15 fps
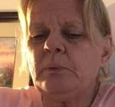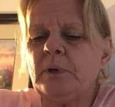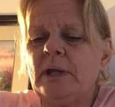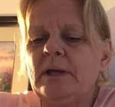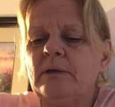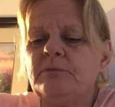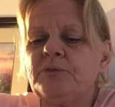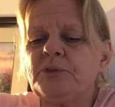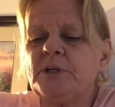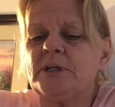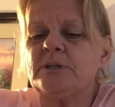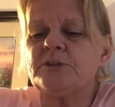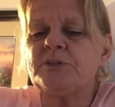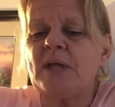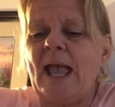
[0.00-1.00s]
if
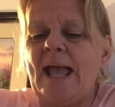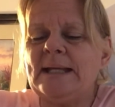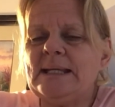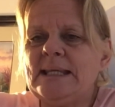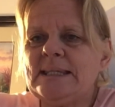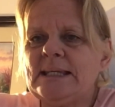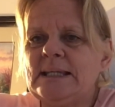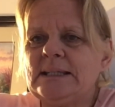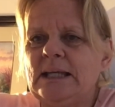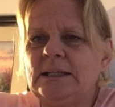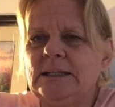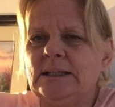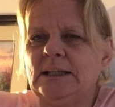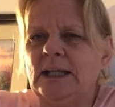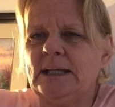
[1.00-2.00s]
there's anything that
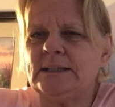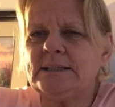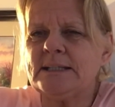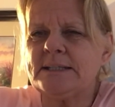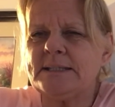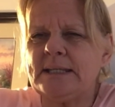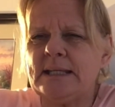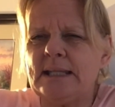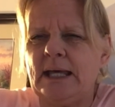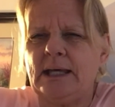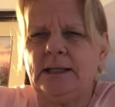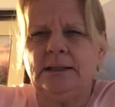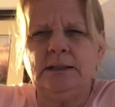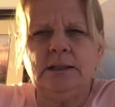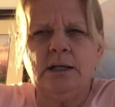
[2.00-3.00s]
you'd like to see
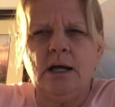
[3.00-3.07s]
that